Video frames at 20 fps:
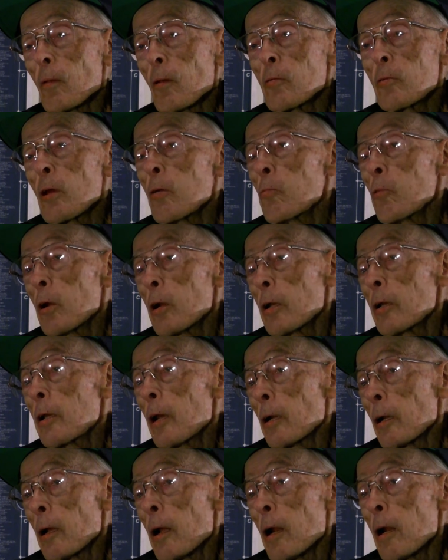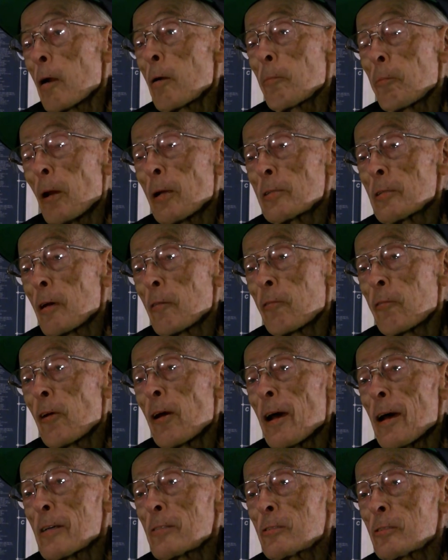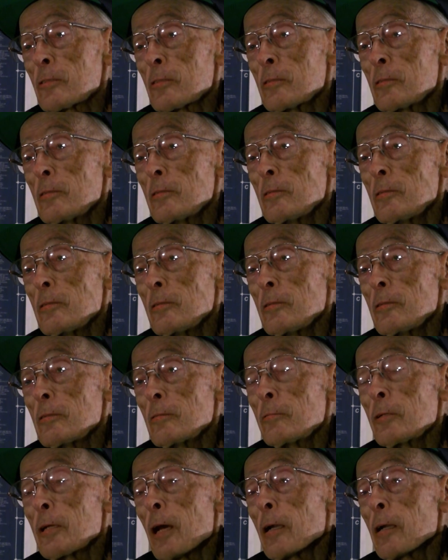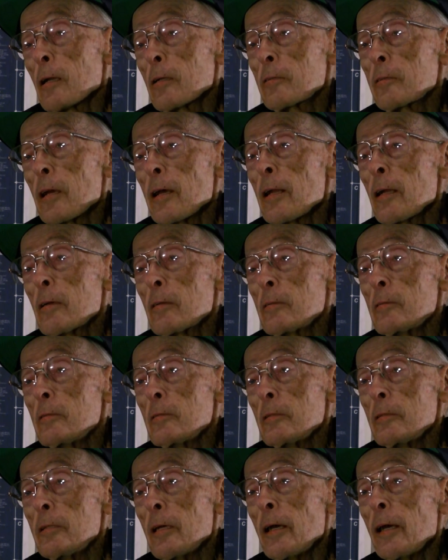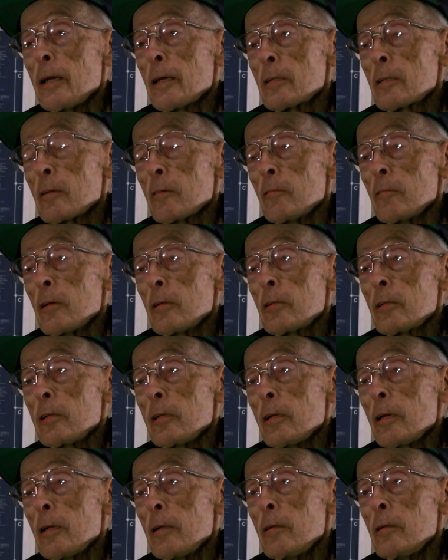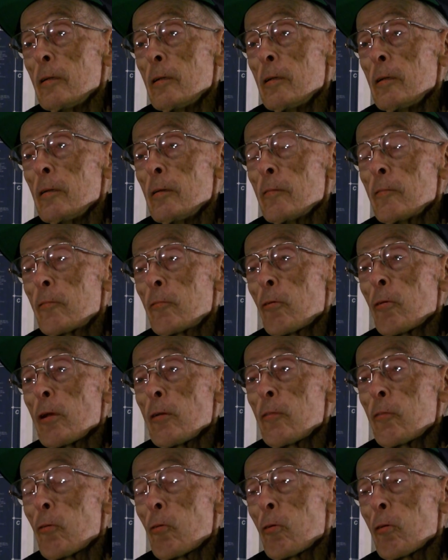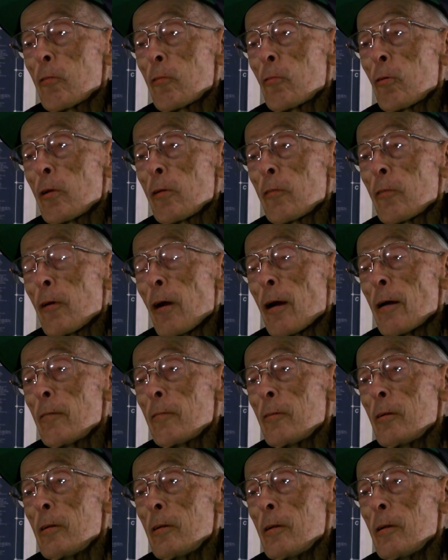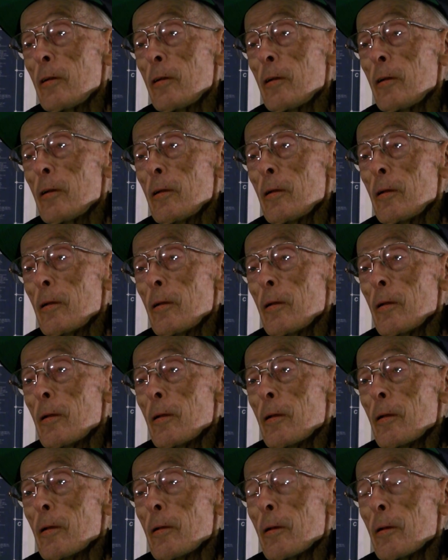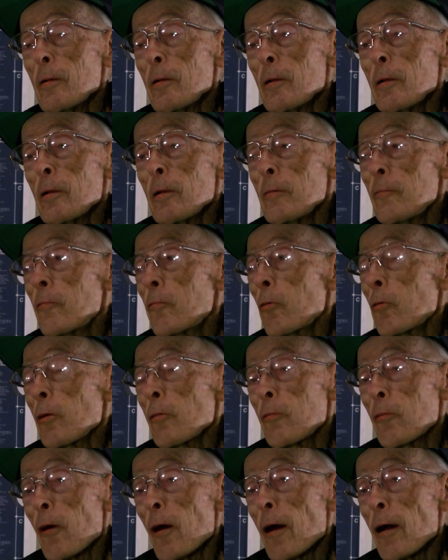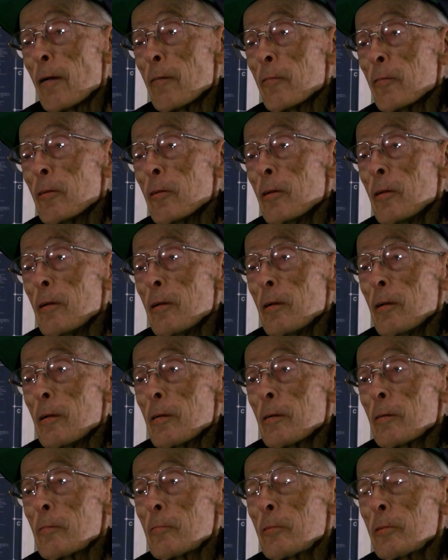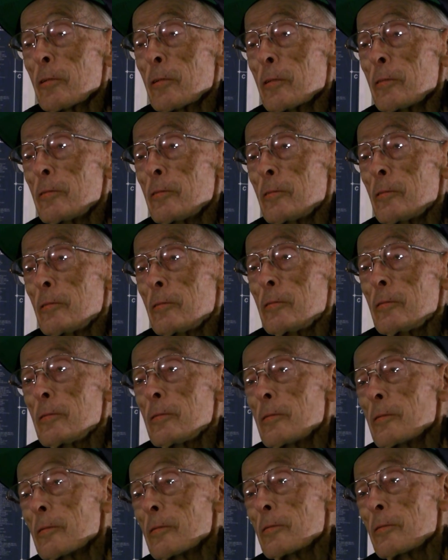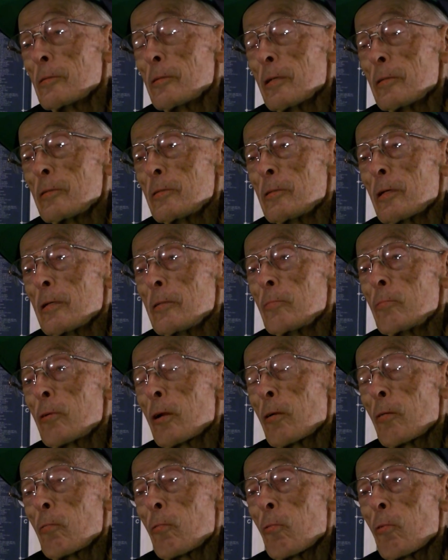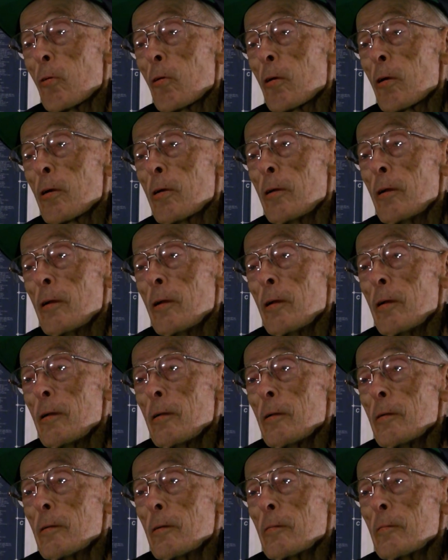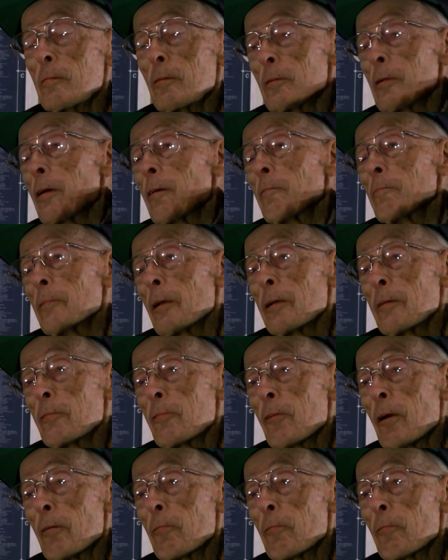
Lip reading: But they wanted to get a lot of airplanes out fast. We got at 10 a day at the end, 44, 45. And then in 45, when they won the war, well, they